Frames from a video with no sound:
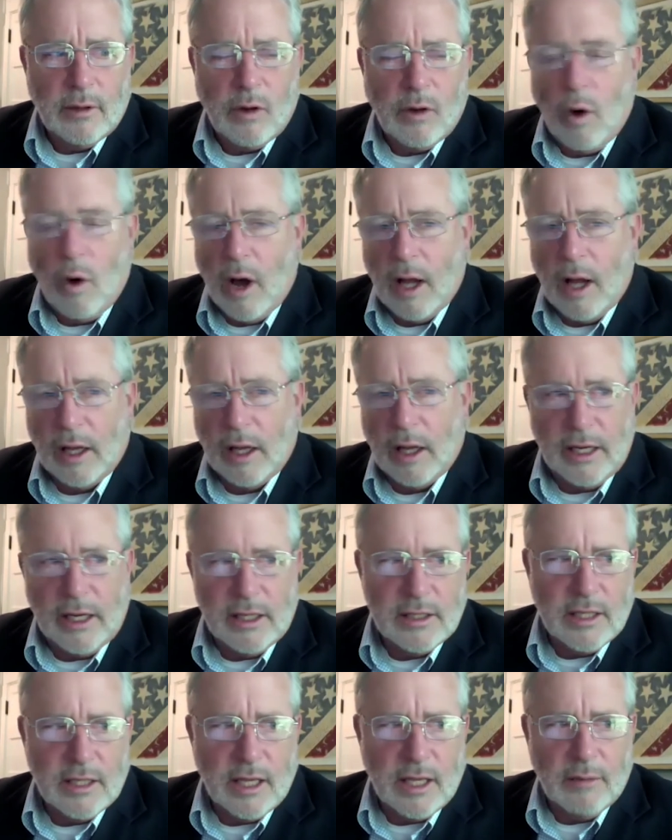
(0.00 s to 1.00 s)

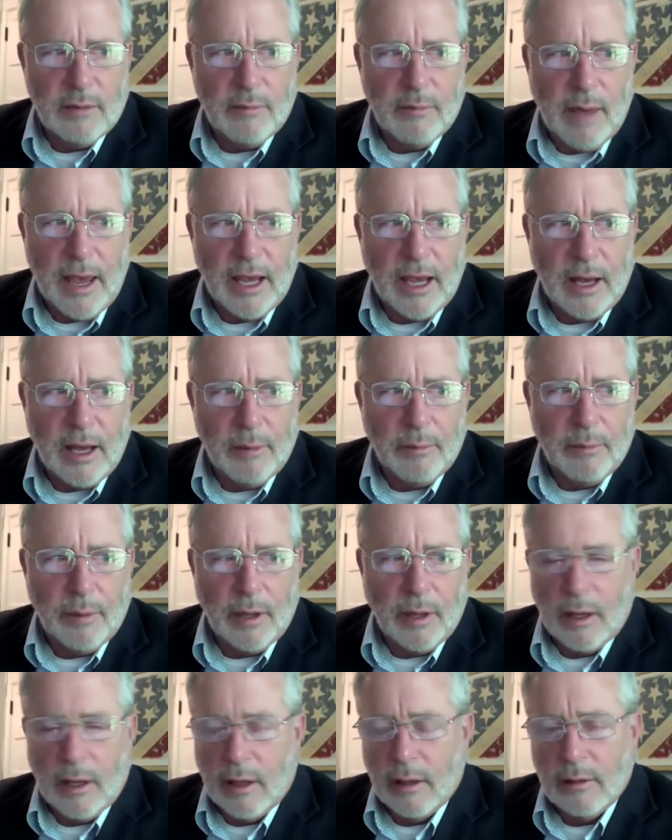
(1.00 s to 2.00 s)
qualities that make up
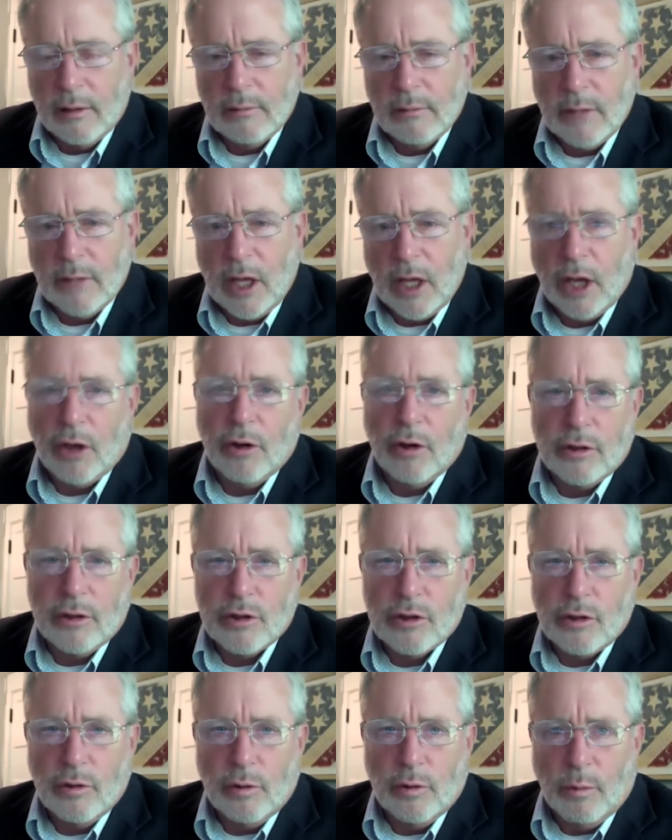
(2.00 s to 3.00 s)
a good
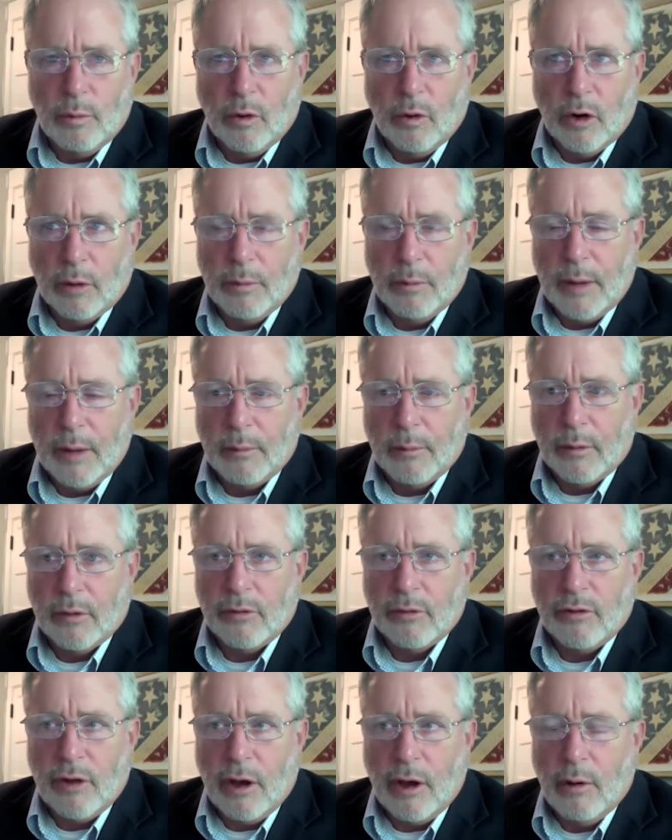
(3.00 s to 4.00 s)
school board
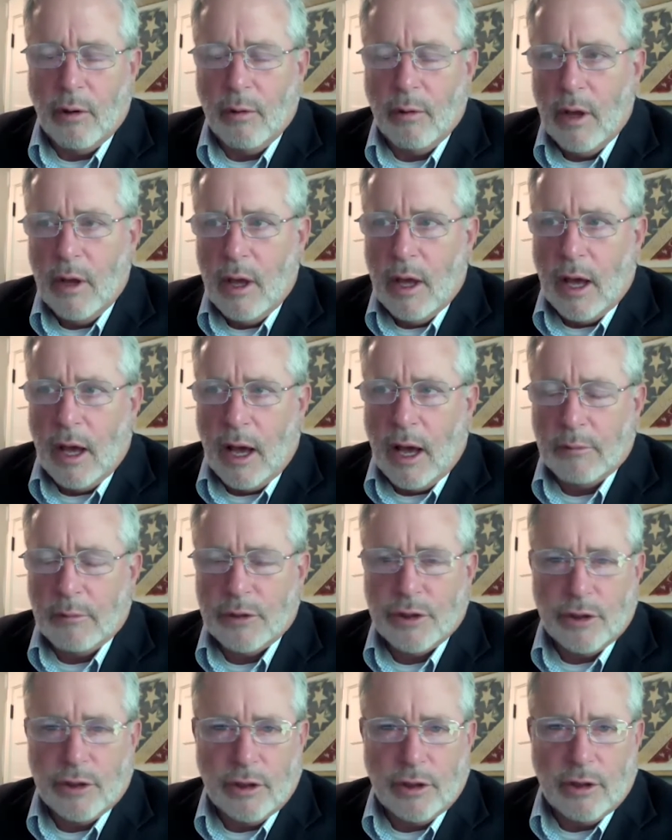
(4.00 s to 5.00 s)
member. So I'm
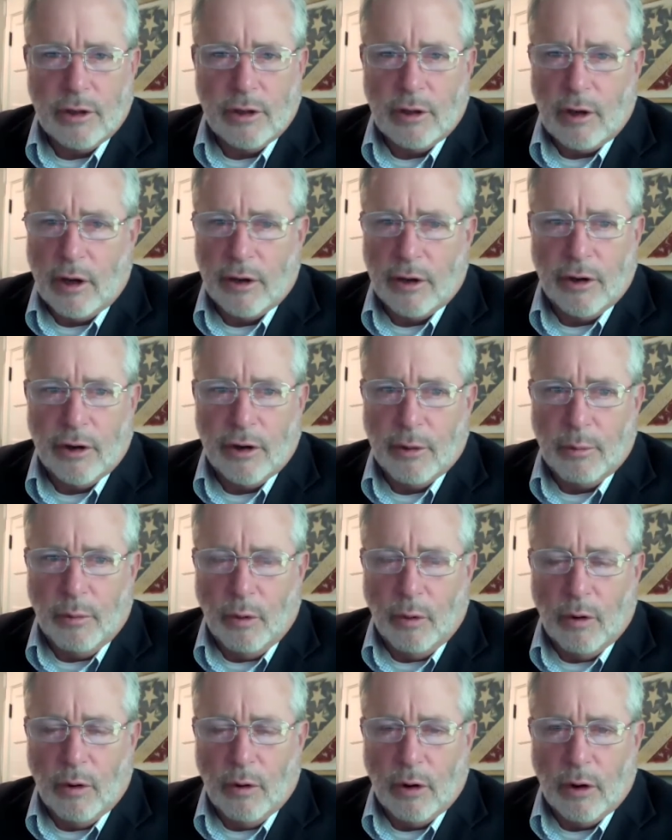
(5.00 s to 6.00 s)
sure on your
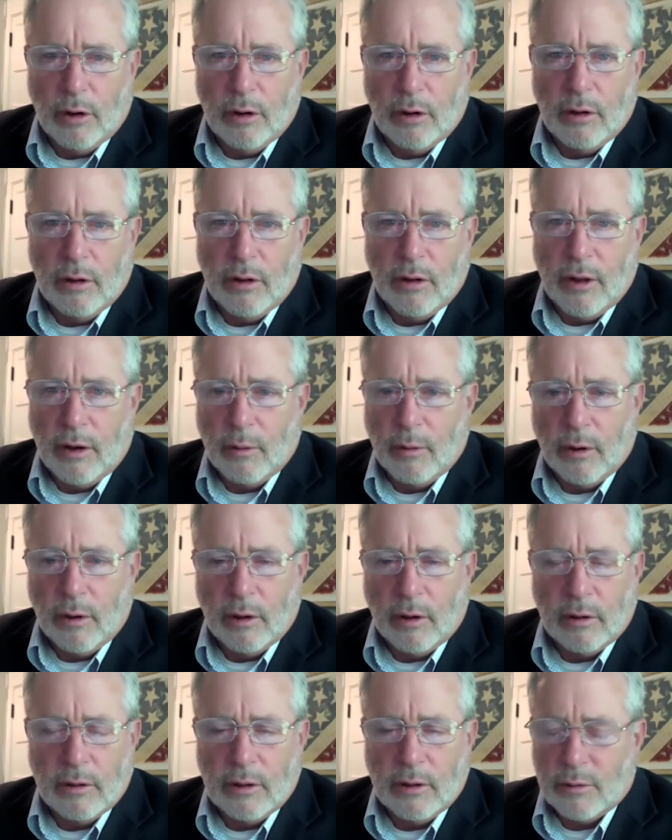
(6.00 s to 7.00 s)
board there
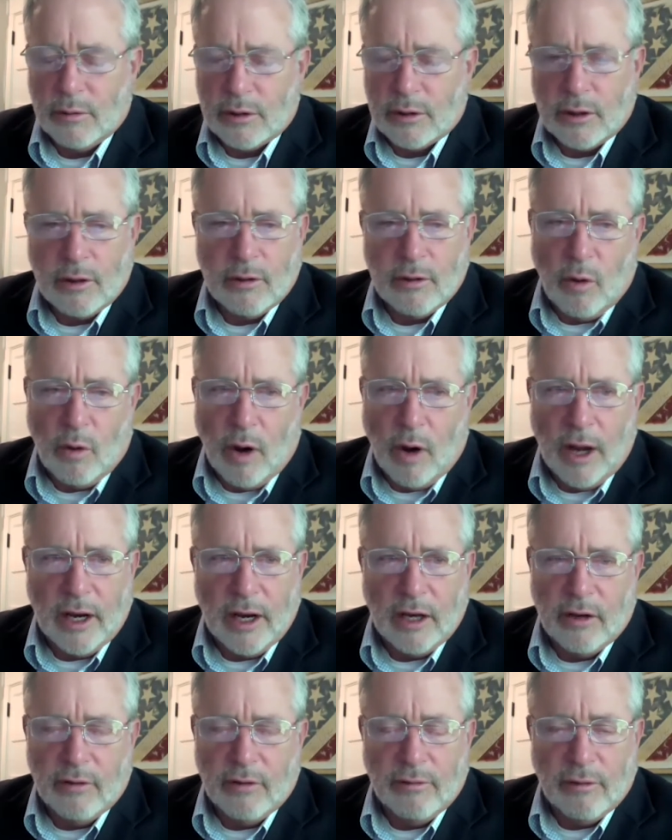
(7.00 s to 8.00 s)
was
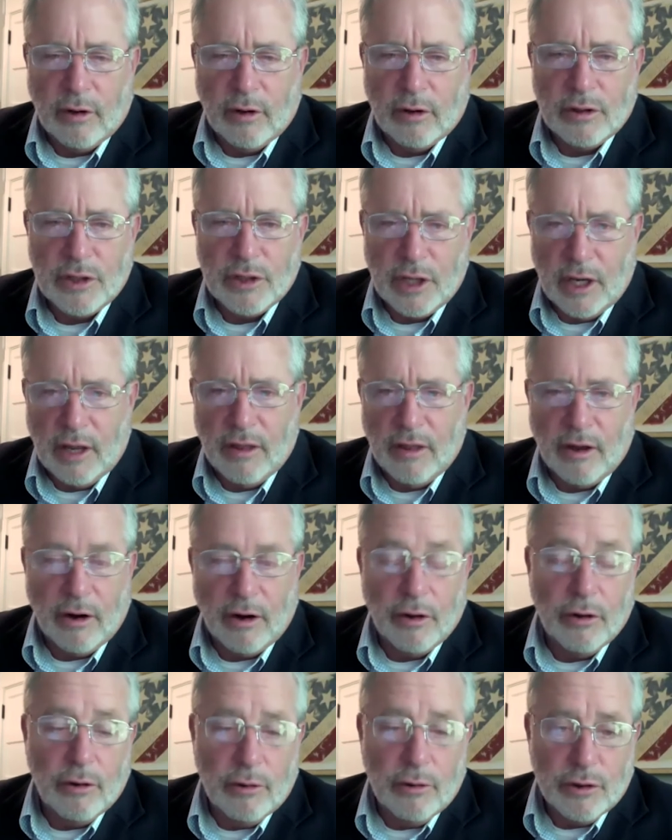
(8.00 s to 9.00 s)
quite a diversity.
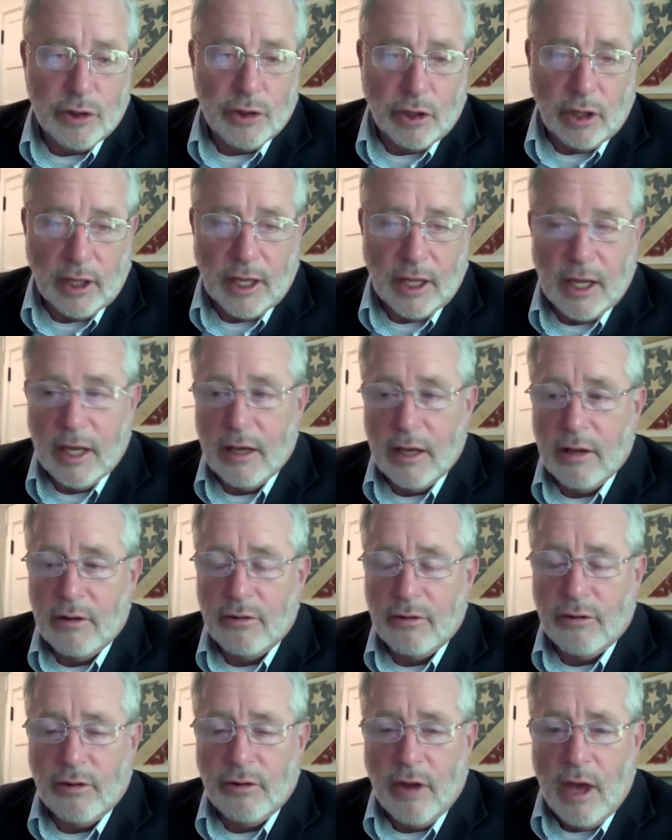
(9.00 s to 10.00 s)
There usually
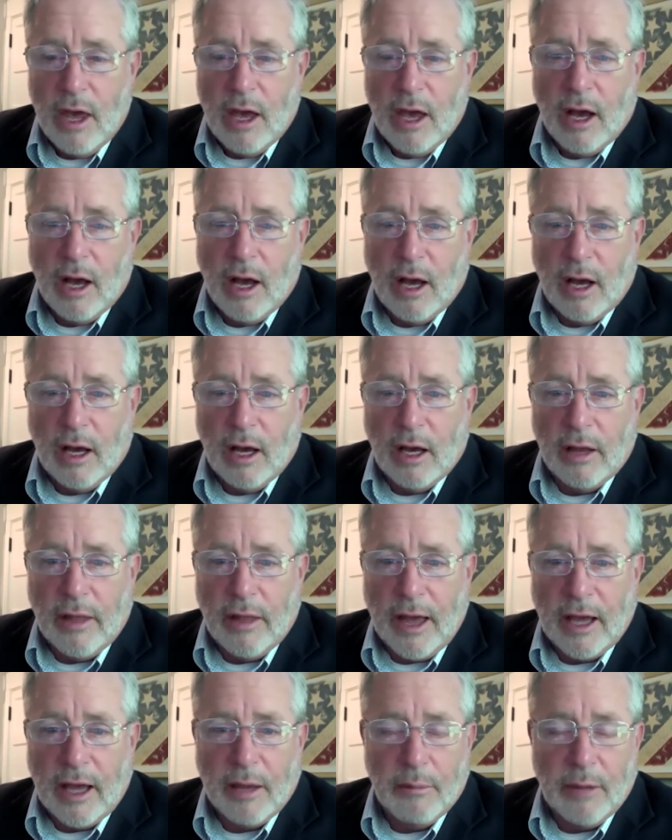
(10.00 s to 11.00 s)
is, and
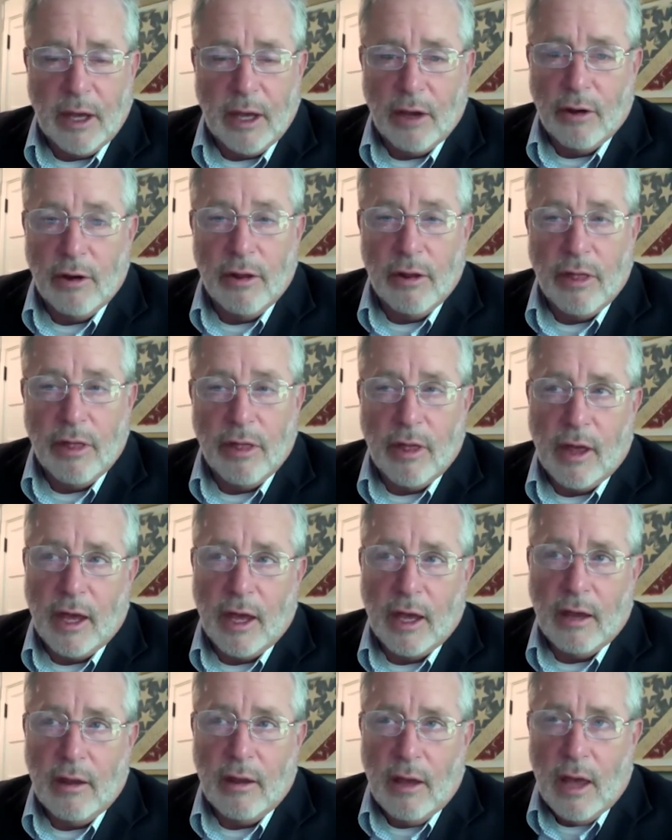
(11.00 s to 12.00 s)
that can be a good
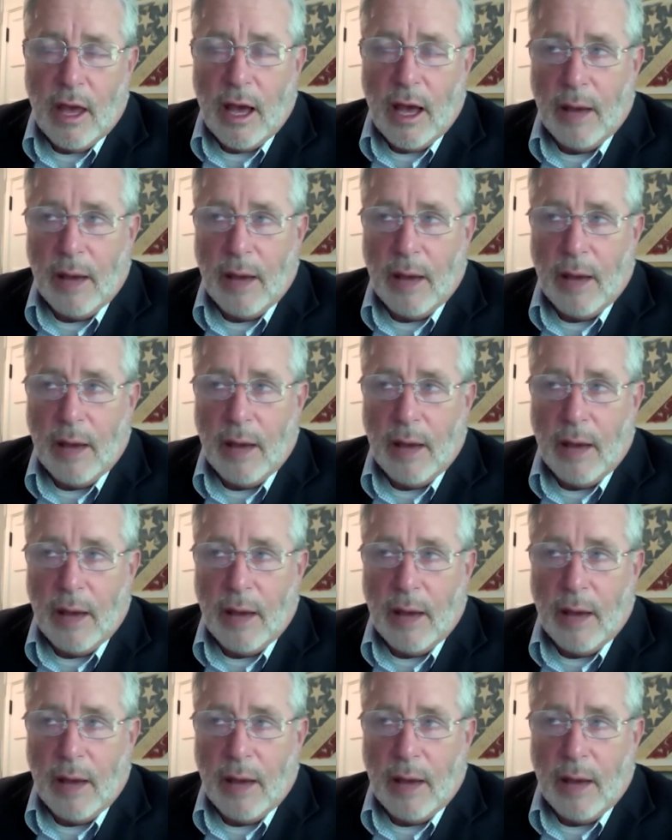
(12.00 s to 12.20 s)
thing.